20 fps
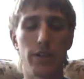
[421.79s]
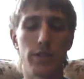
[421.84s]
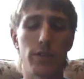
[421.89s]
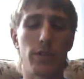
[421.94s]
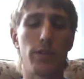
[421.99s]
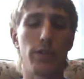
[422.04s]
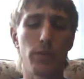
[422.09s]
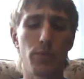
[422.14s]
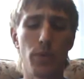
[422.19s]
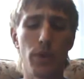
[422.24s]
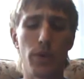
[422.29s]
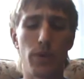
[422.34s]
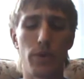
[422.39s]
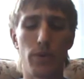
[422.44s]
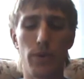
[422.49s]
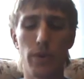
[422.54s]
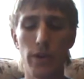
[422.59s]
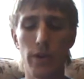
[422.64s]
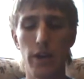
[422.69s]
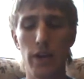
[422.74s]
so it's pretty
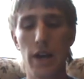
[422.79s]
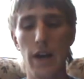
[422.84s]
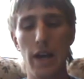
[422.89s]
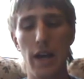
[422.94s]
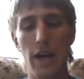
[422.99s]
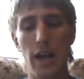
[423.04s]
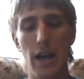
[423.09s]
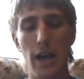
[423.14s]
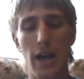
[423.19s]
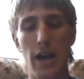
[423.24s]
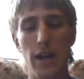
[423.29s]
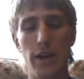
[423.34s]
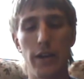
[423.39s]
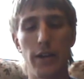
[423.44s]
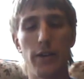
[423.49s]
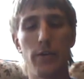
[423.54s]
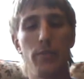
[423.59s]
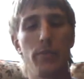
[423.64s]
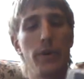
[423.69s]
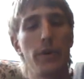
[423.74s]
cool.
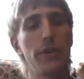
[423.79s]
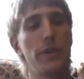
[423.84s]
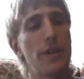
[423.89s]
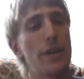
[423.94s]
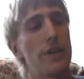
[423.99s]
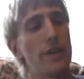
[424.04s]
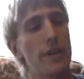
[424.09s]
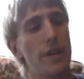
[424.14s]
Another military